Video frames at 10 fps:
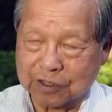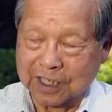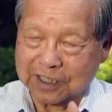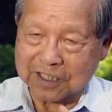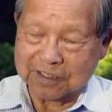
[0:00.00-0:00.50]

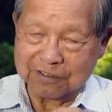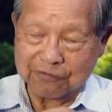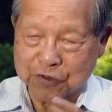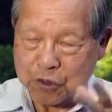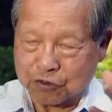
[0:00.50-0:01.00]
not these
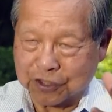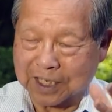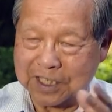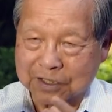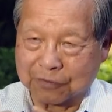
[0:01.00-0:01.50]
few
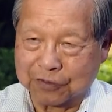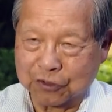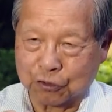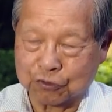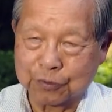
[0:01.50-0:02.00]
Chinese
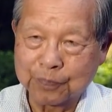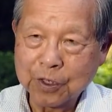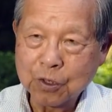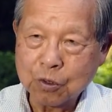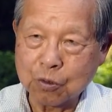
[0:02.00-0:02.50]
officials
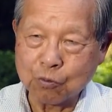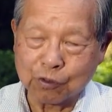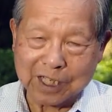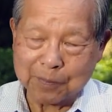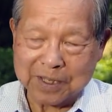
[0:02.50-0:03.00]
who will
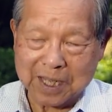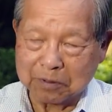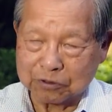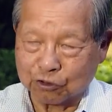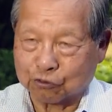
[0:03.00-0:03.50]
not be
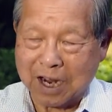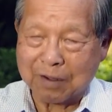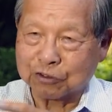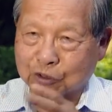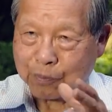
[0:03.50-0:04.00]
able to
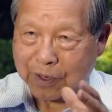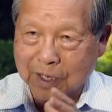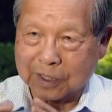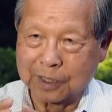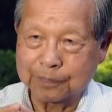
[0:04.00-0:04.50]
travel to
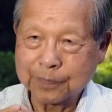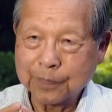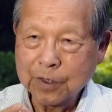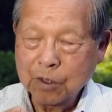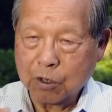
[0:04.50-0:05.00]
America,
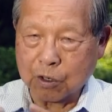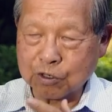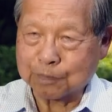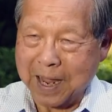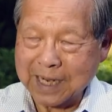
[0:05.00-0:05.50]
or
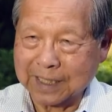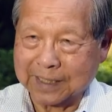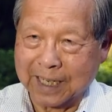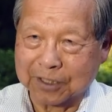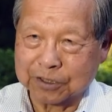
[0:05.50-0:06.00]
whose bank
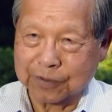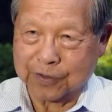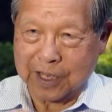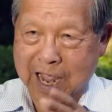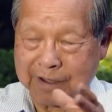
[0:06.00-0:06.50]
accounts, if
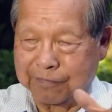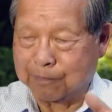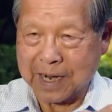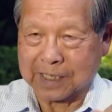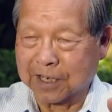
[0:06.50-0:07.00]
they have
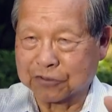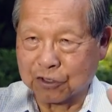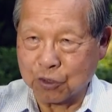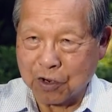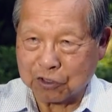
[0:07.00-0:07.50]
bank accounts in
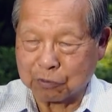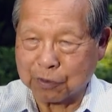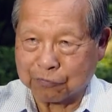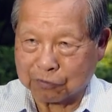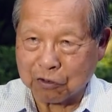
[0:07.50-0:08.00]
the U.S., will be
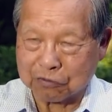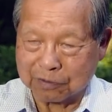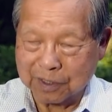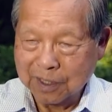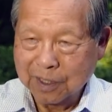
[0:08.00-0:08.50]

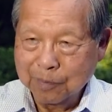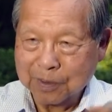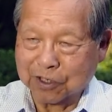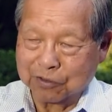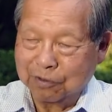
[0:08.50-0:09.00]
frozen,
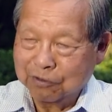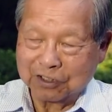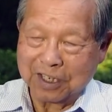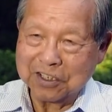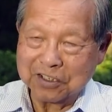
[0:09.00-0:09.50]
because
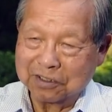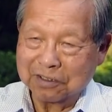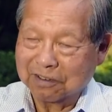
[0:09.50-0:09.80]
Chinese